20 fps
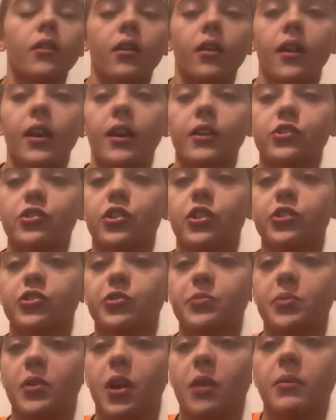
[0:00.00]
Actually, I should
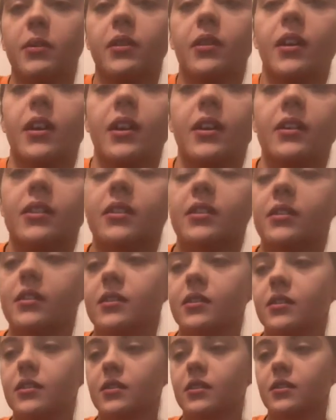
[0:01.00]
probably like
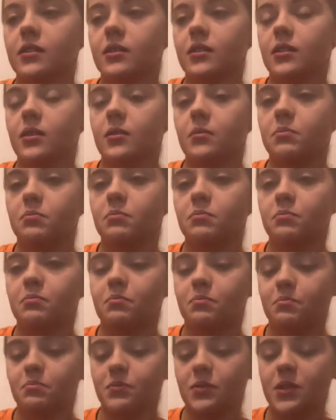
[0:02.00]

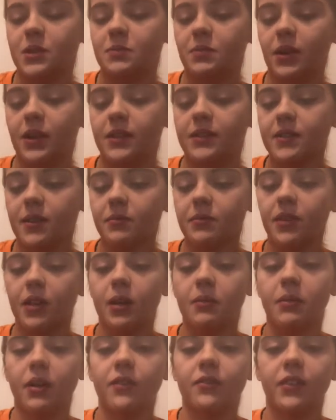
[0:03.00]
spray something on
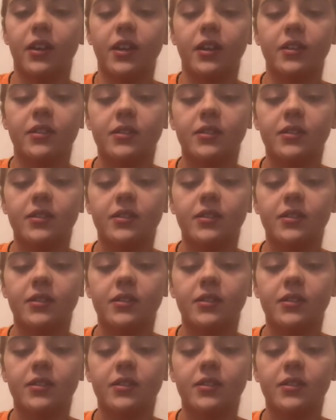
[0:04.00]
my face.